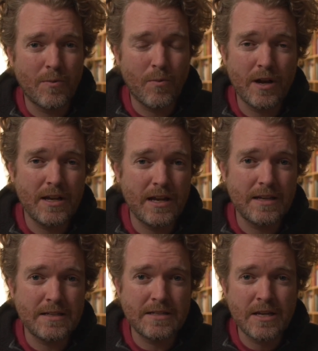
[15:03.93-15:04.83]
One
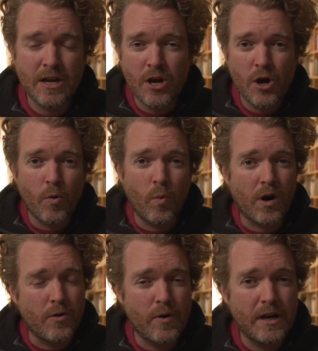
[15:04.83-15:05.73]
is we're
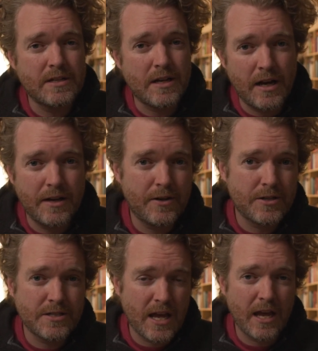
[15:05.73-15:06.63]
going to
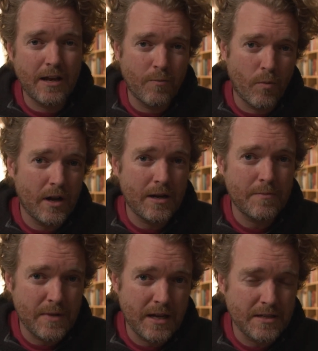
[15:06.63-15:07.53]
understand what it
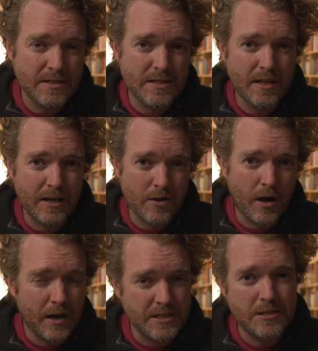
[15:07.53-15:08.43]
means that
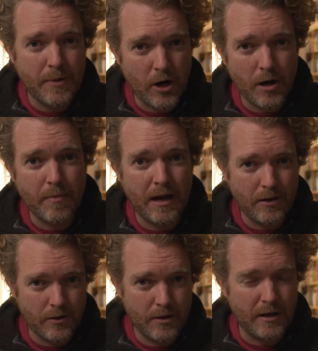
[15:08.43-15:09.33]
God is spirit by
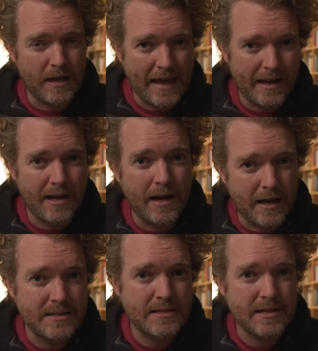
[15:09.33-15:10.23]
looking at
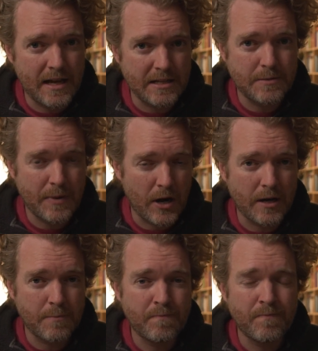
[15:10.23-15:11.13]
us as spirit.